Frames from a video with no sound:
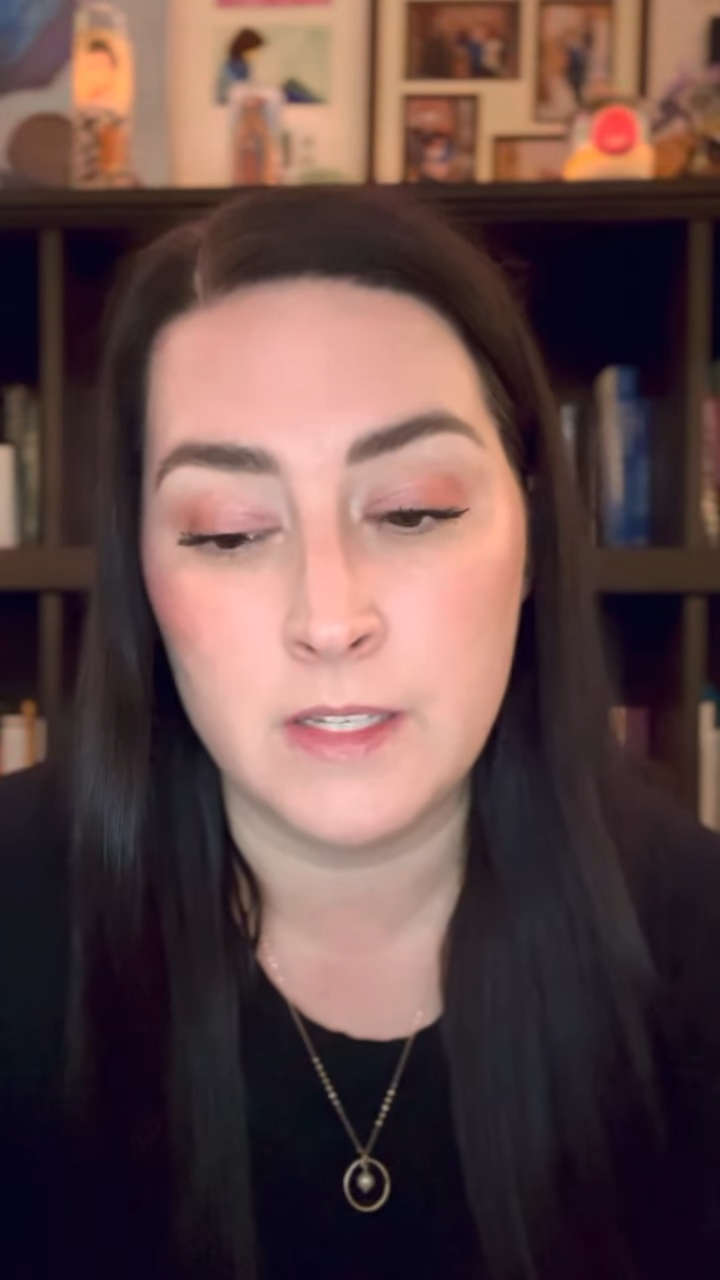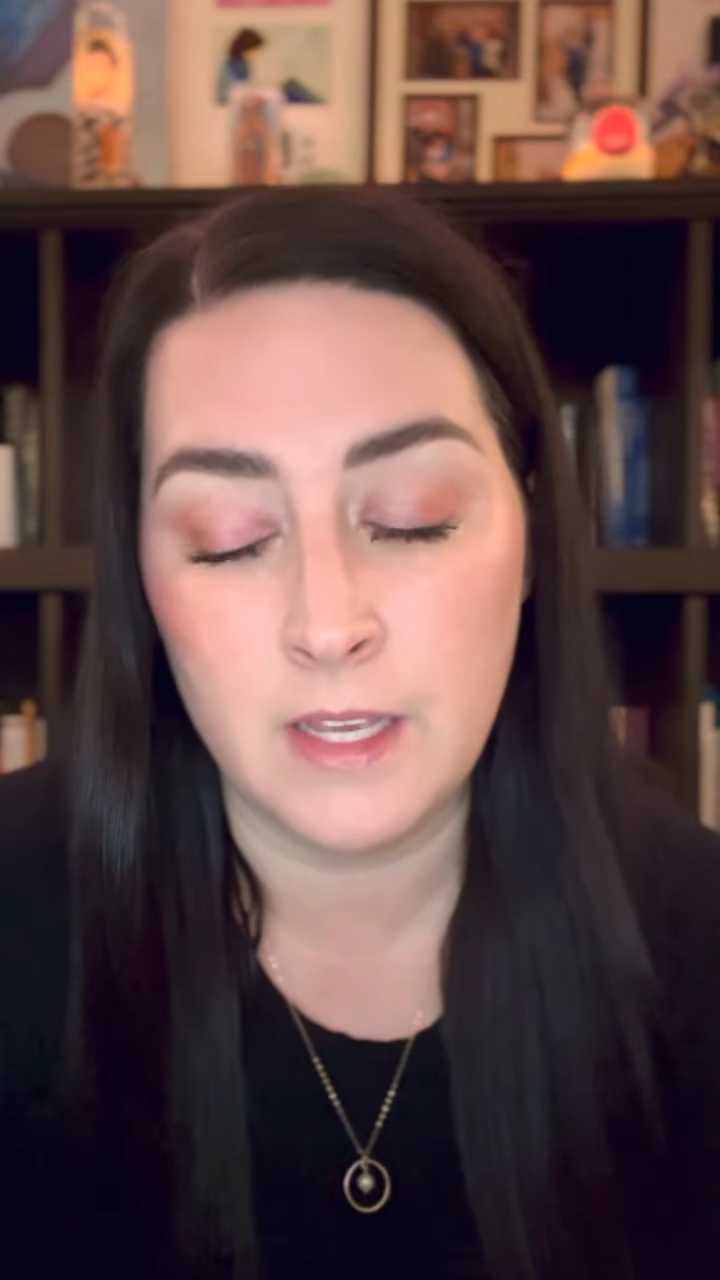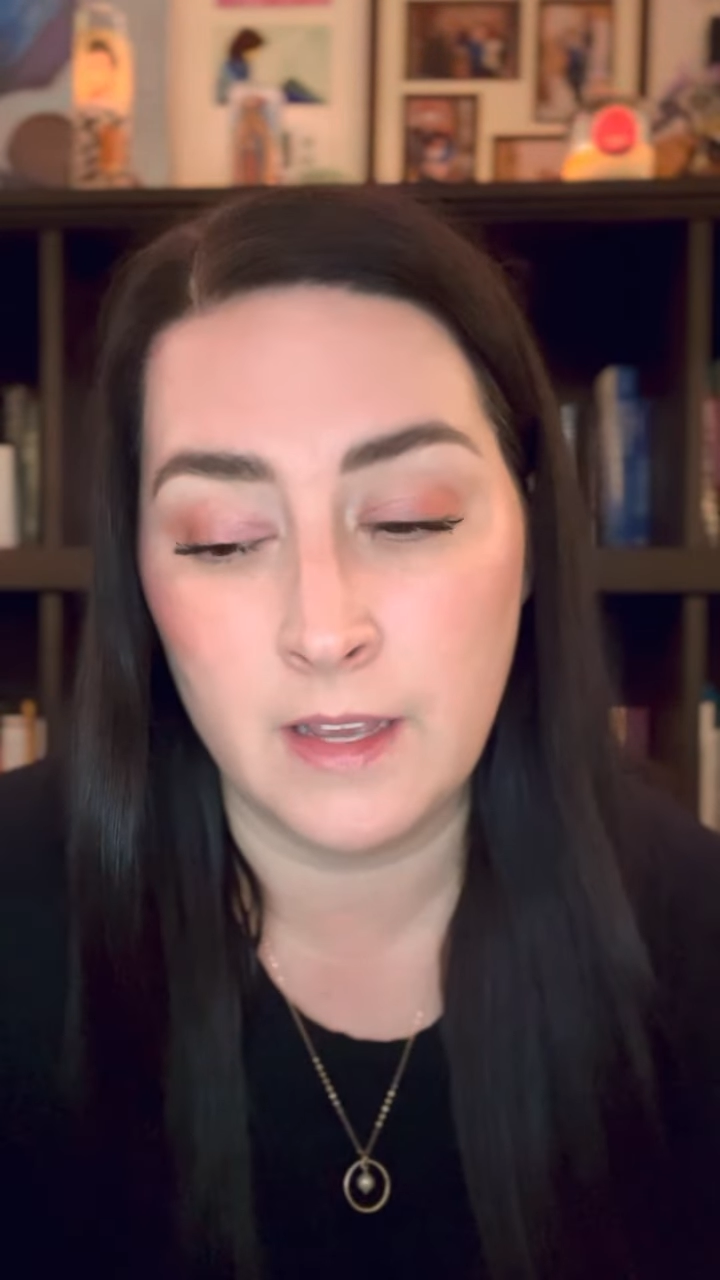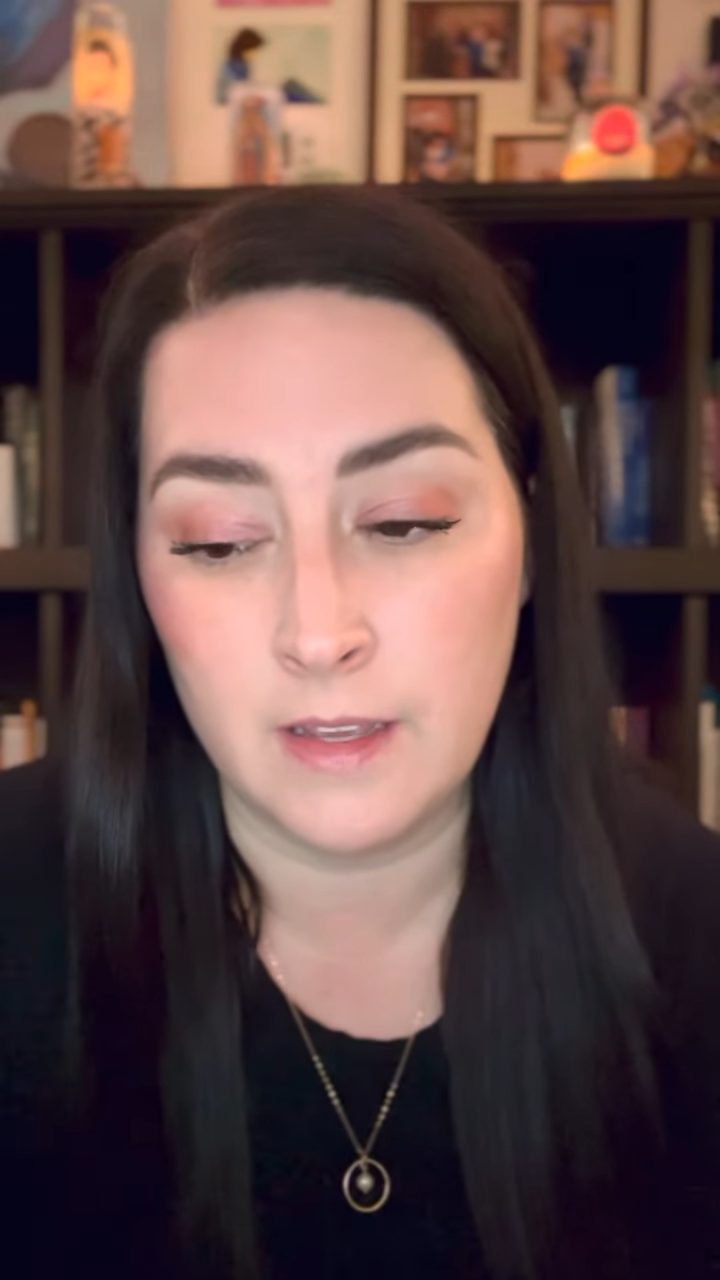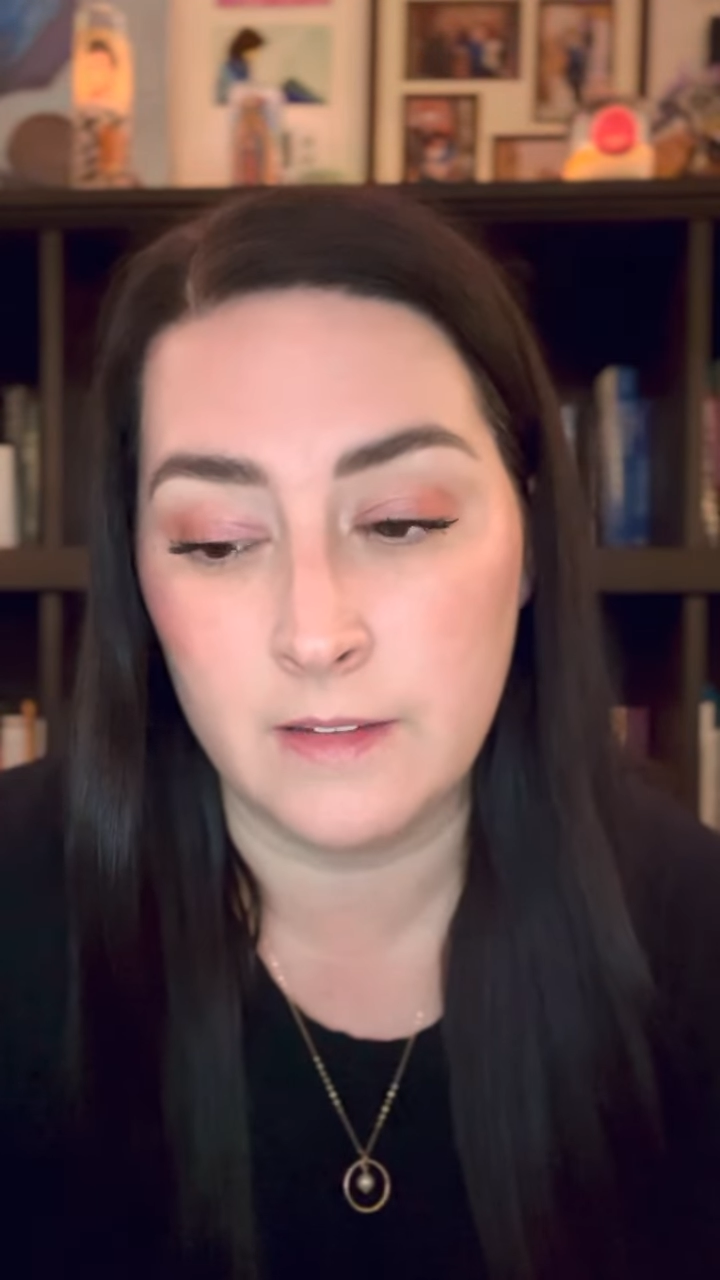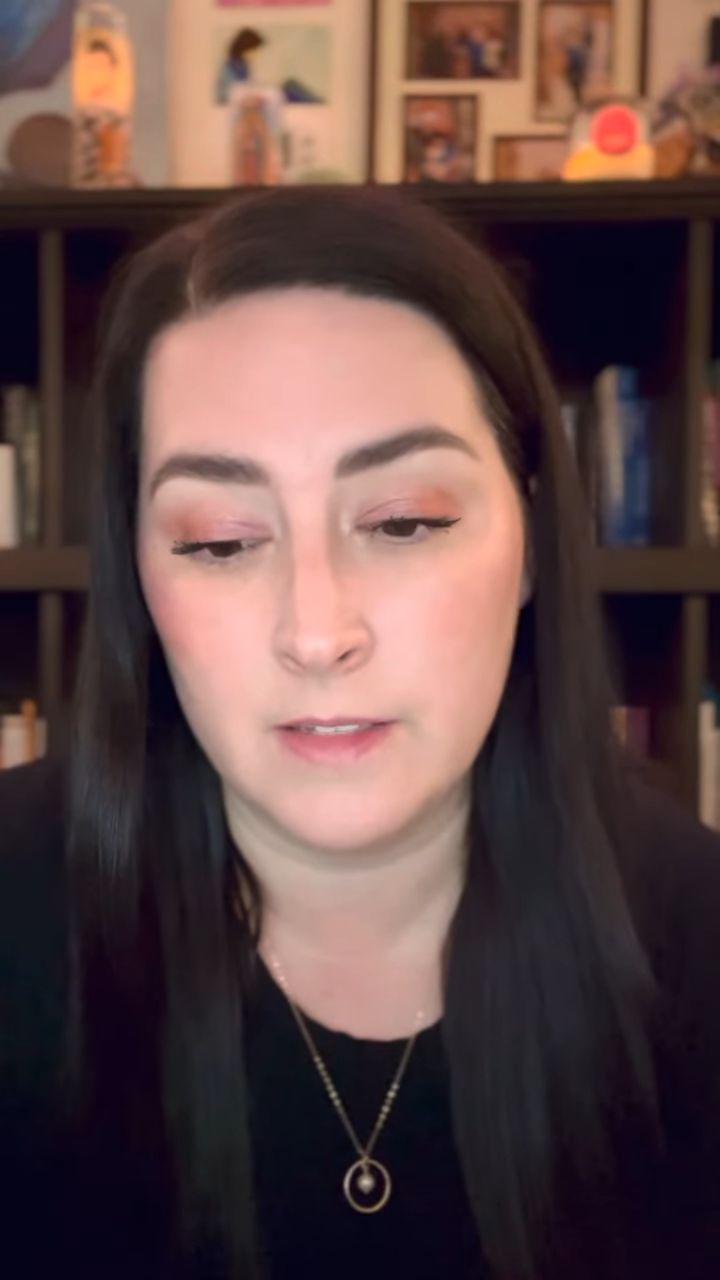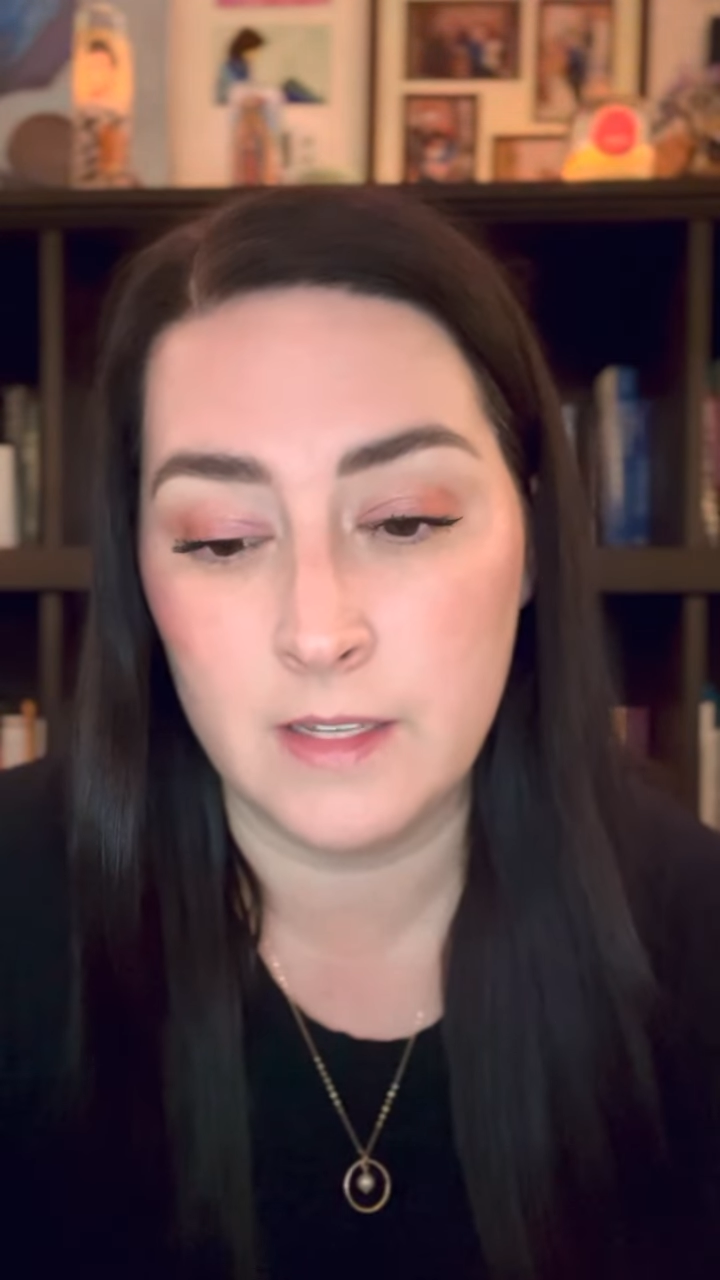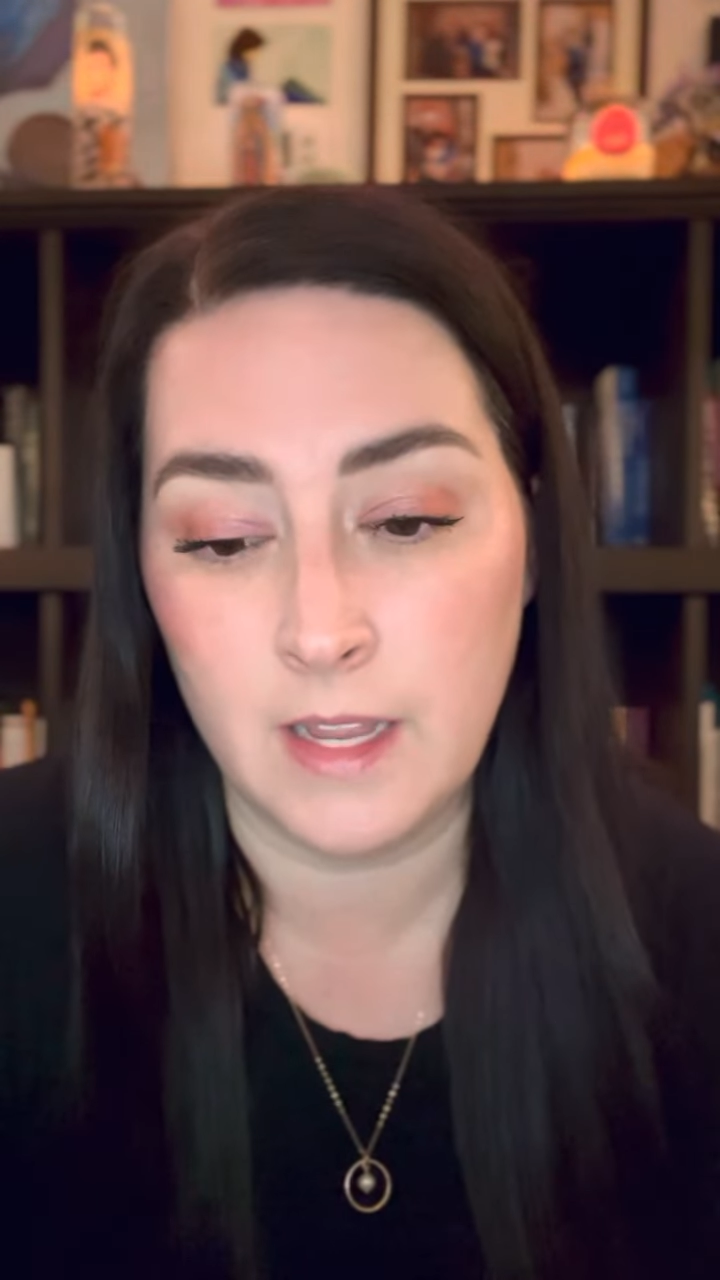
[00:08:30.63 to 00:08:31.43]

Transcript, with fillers: things